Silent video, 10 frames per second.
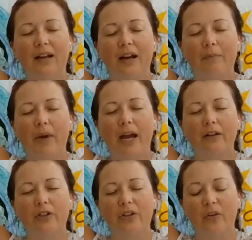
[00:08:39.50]

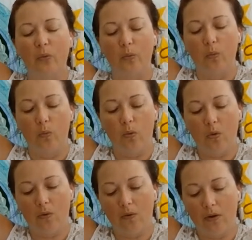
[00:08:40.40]
Imagine the
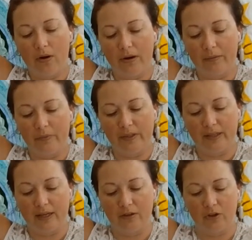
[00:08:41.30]
warm
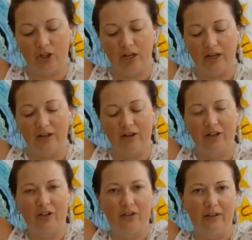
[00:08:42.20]
sunshine
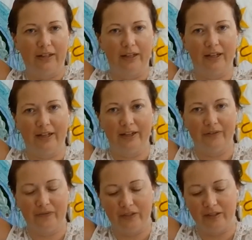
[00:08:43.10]
on your
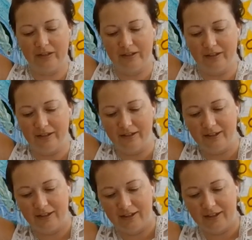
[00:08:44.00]
leaves.
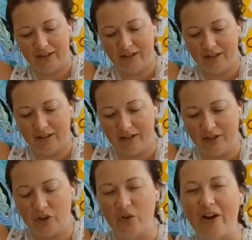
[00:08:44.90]

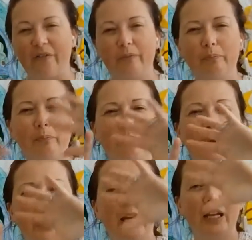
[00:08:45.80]
Do you have
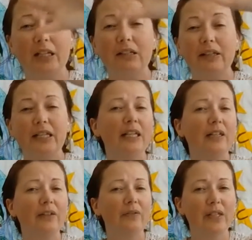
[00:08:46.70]
big
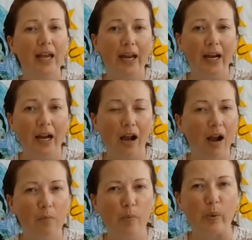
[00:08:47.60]
leaves like
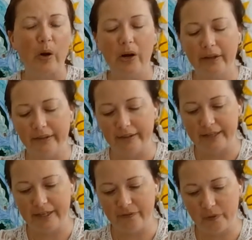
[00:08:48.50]
a
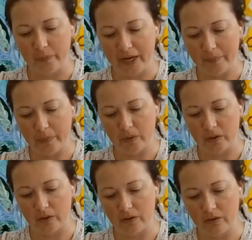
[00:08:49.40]
broad-leafed
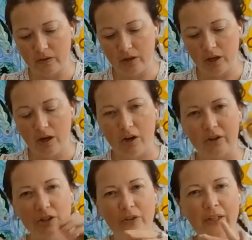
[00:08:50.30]
maple, or
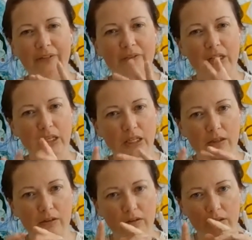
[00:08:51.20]
do you have
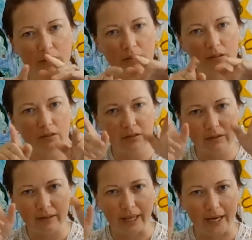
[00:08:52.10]
needles
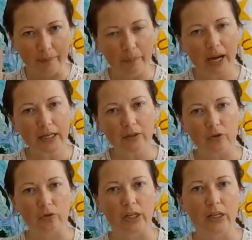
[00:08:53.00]
like a pine
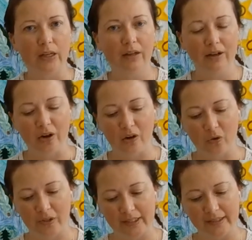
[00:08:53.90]
tree
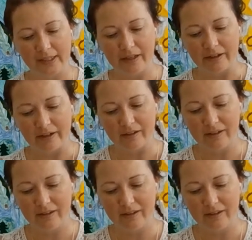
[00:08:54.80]
or a cedar?